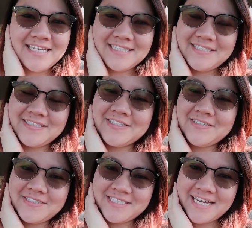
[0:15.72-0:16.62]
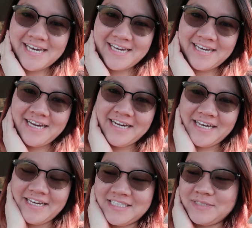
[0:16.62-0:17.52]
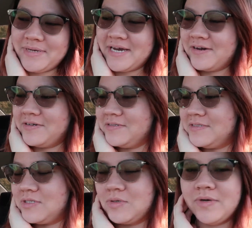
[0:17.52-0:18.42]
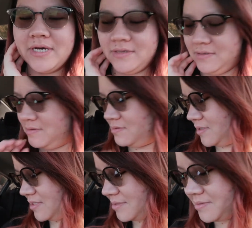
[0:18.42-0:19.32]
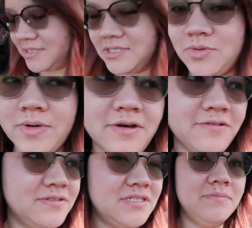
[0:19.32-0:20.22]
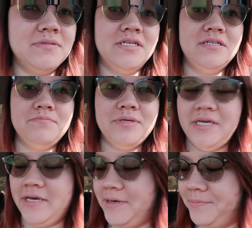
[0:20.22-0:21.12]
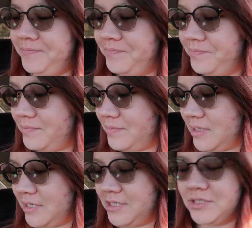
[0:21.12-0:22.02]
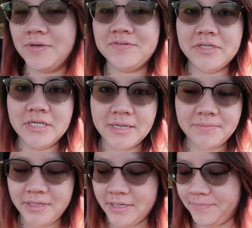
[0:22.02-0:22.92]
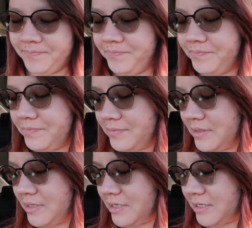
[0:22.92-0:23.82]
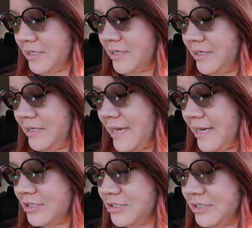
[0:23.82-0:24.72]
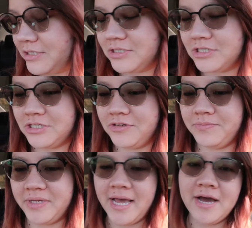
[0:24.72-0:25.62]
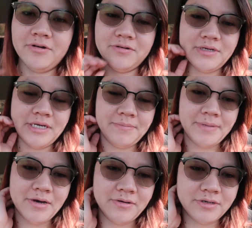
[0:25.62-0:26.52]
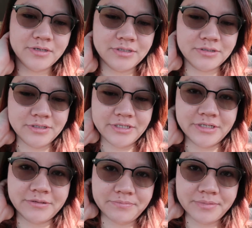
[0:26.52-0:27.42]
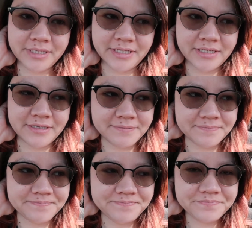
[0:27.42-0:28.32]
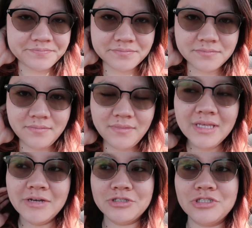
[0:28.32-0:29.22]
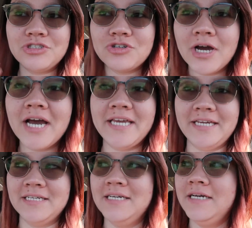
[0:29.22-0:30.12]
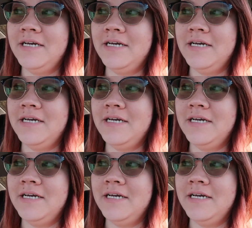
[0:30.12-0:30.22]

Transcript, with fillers: It's Tuesday. It's about 12, what time is it? 12 something p.m. Uh, 12.39 p.m. I actually should have been out and about earlier, but um, I was trying.